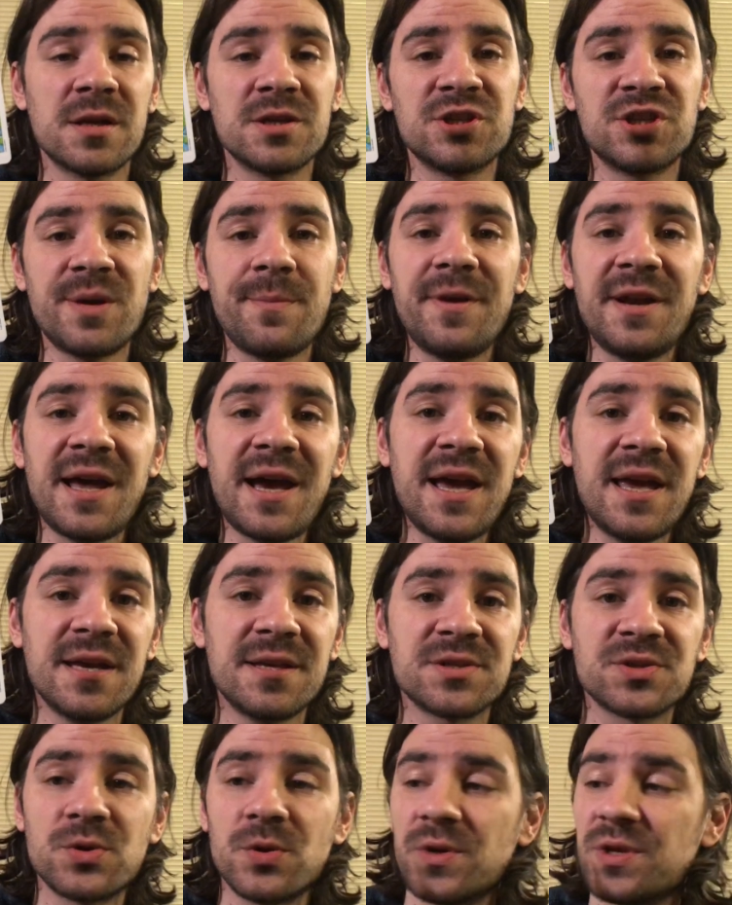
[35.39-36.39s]
Gemini,
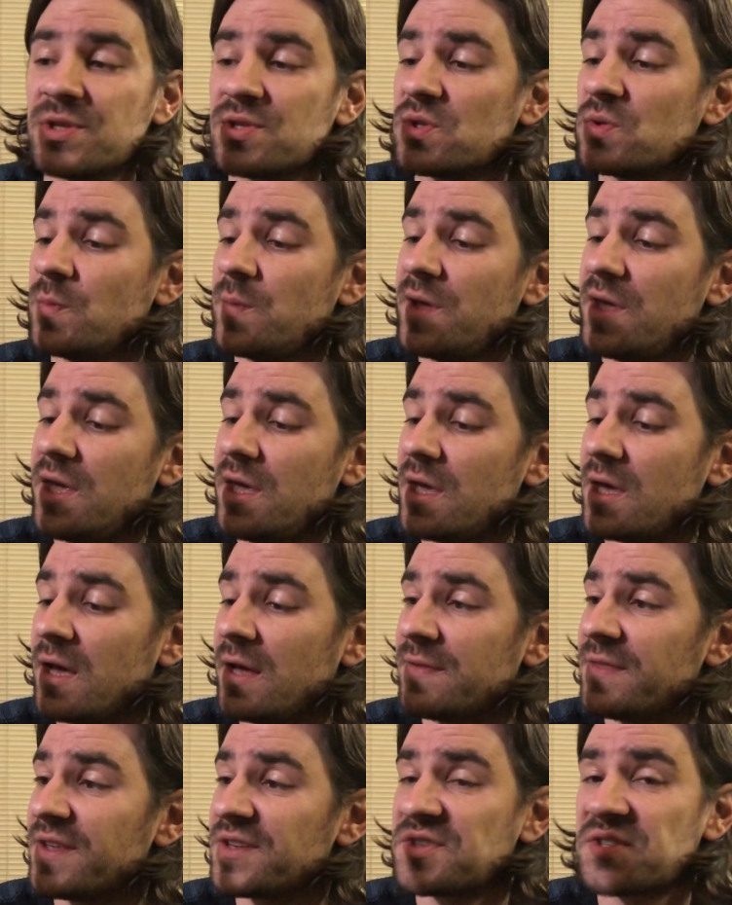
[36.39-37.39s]
is going to be
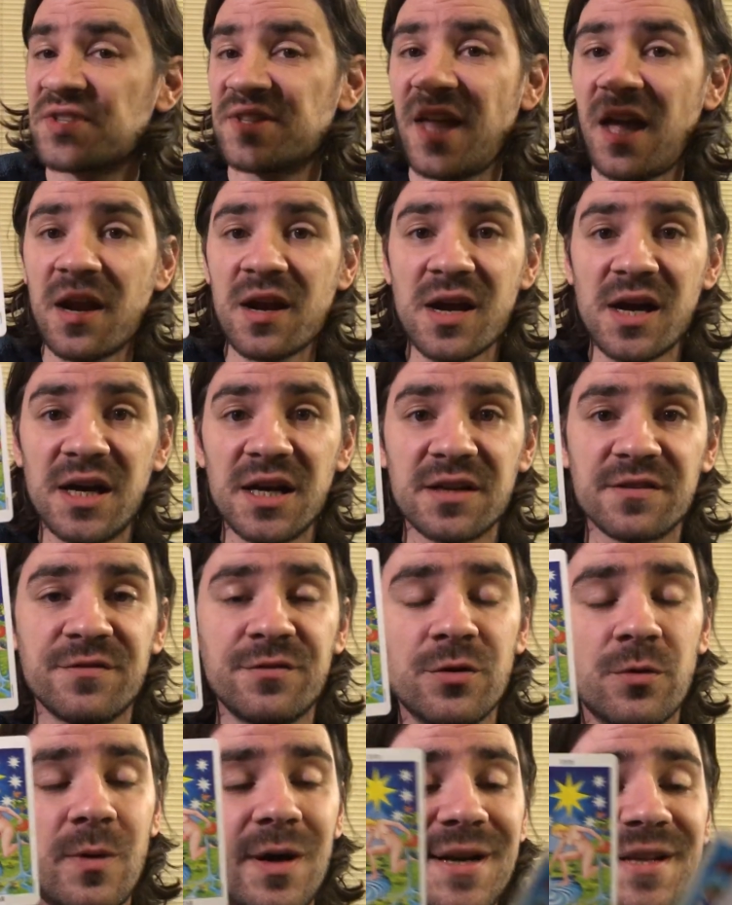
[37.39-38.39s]
uh, the star card
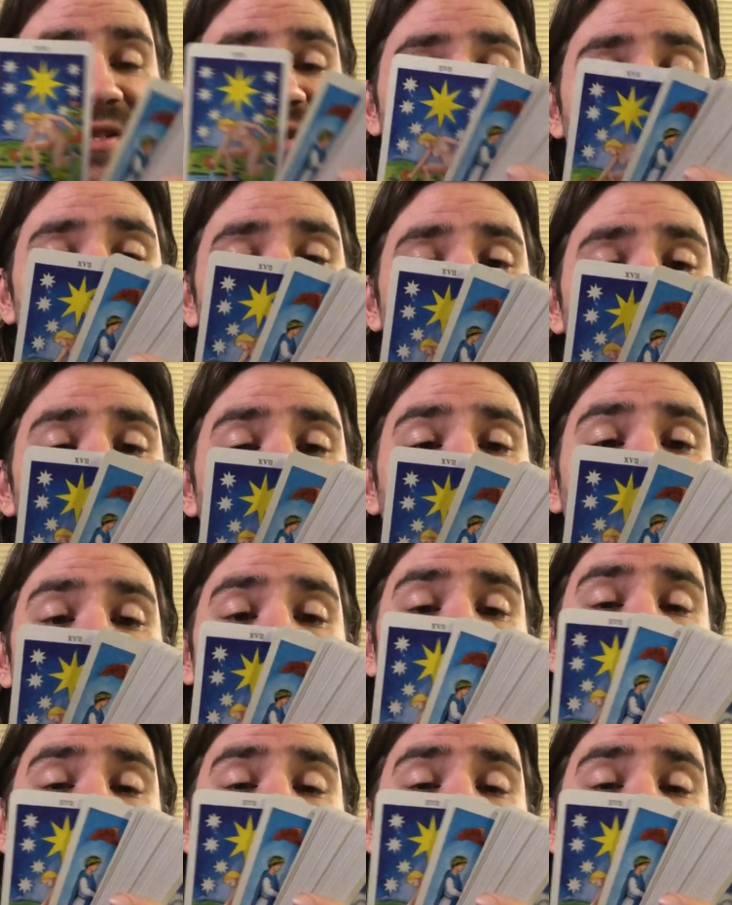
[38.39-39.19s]
for what it seems.